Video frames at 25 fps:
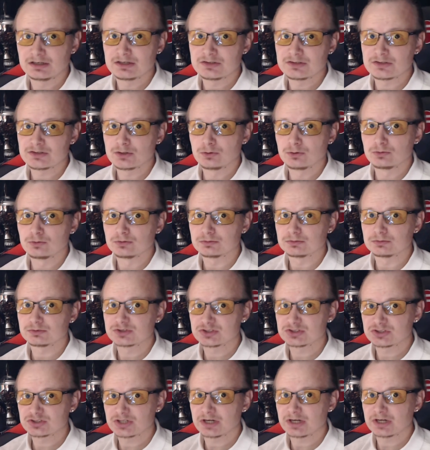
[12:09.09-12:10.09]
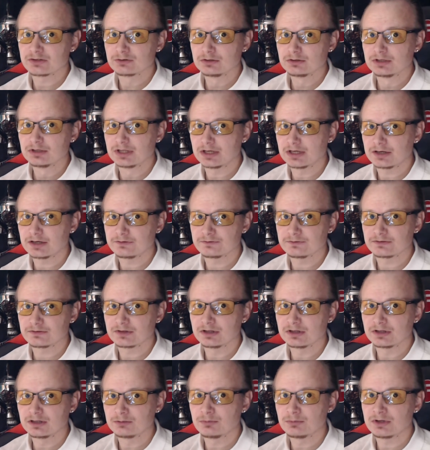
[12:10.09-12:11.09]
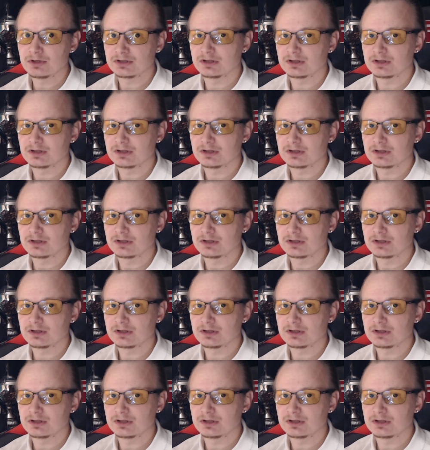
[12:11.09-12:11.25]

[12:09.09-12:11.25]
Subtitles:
So try to lift a little bit,